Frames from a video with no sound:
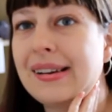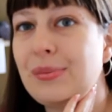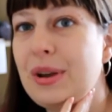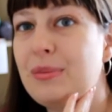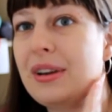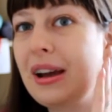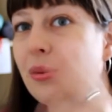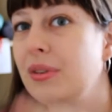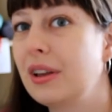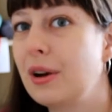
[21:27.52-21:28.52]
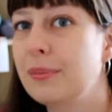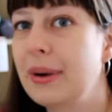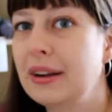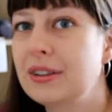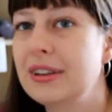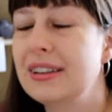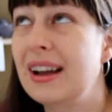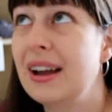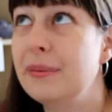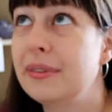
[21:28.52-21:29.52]
I will come back to it.
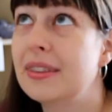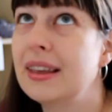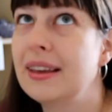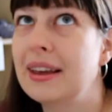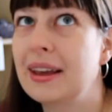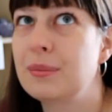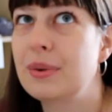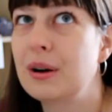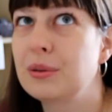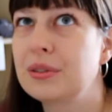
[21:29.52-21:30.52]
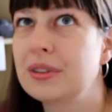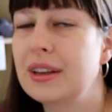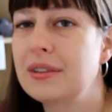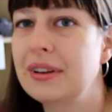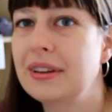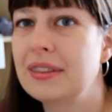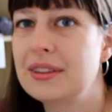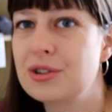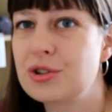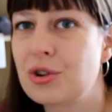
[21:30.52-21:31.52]
I'm thinking about giving
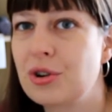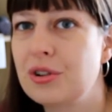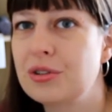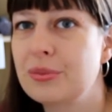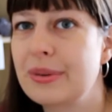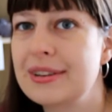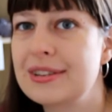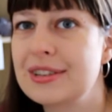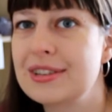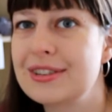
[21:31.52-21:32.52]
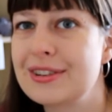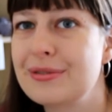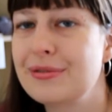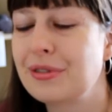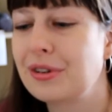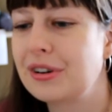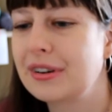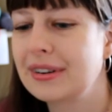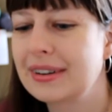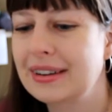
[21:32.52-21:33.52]
this shawl to my sister
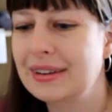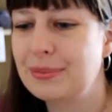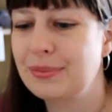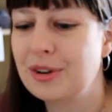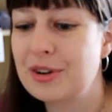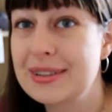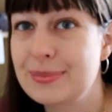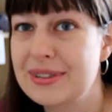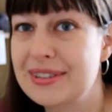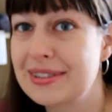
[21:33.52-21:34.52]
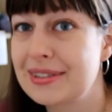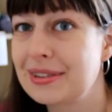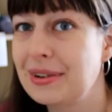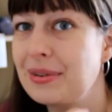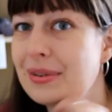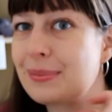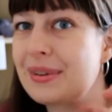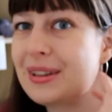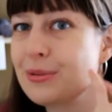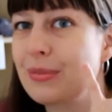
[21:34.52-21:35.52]
for Christmas, so
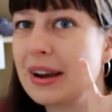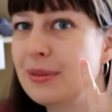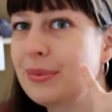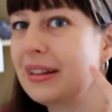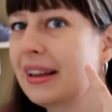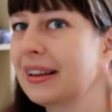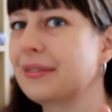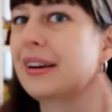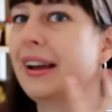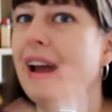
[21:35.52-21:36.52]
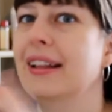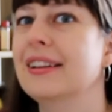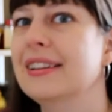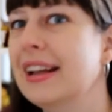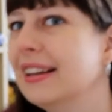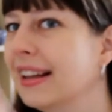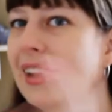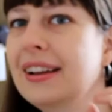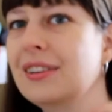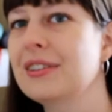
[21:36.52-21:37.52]
it might be like if I had a
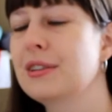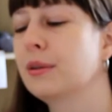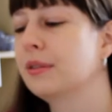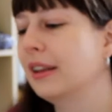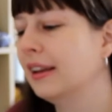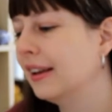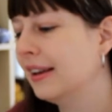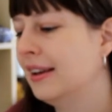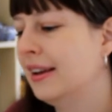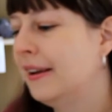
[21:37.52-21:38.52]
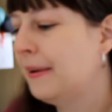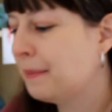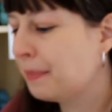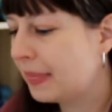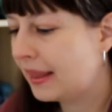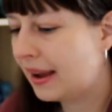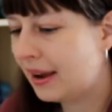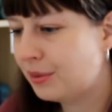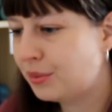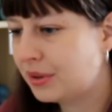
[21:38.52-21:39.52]
deadline or something,
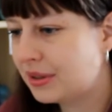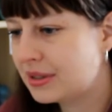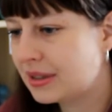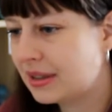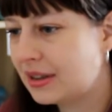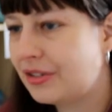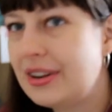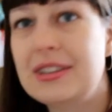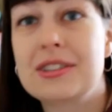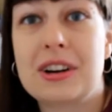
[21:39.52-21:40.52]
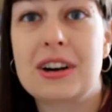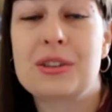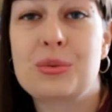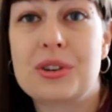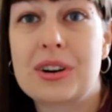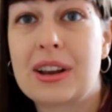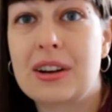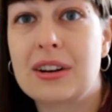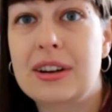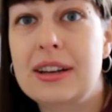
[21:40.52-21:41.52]
I would restart working
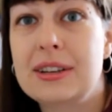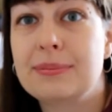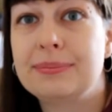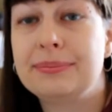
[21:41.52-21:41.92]
on it.